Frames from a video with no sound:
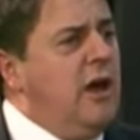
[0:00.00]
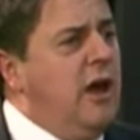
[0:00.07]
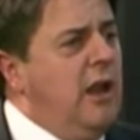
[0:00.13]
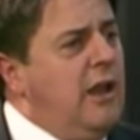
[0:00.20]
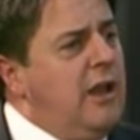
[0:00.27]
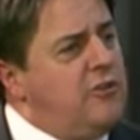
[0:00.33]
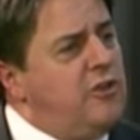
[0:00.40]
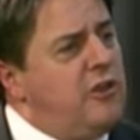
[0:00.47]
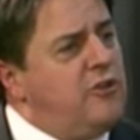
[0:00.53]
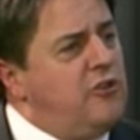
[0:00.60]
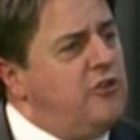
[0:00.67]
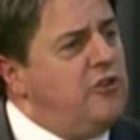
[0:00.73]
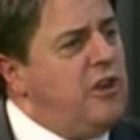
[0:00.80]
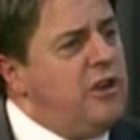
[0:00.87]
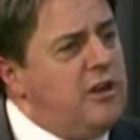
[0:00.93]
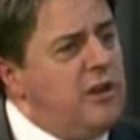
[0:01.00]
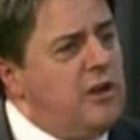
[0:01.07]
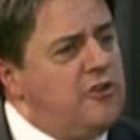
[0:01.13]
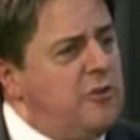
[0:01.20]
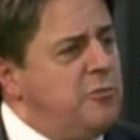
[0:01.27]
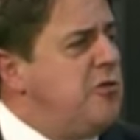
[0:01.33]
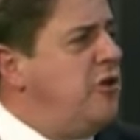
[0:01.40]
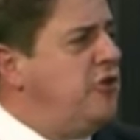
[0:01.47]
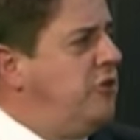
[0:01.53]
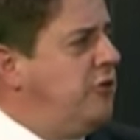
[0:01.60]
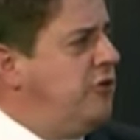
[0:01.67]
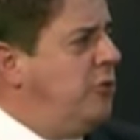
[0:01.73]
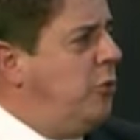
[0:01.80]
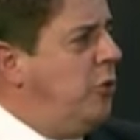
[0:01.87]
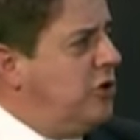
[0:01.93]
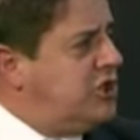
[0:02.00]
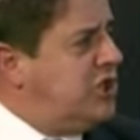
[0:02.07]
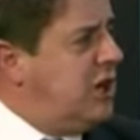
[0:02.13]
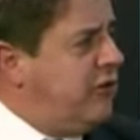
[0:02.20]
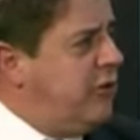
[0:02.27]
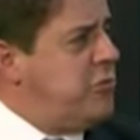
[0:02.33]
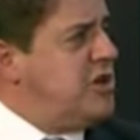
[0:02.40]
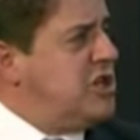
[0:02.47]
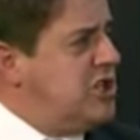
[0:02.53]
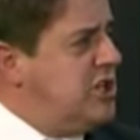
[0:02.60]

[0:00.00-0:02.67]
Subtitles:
elect us, send us to Brussels to watch out for British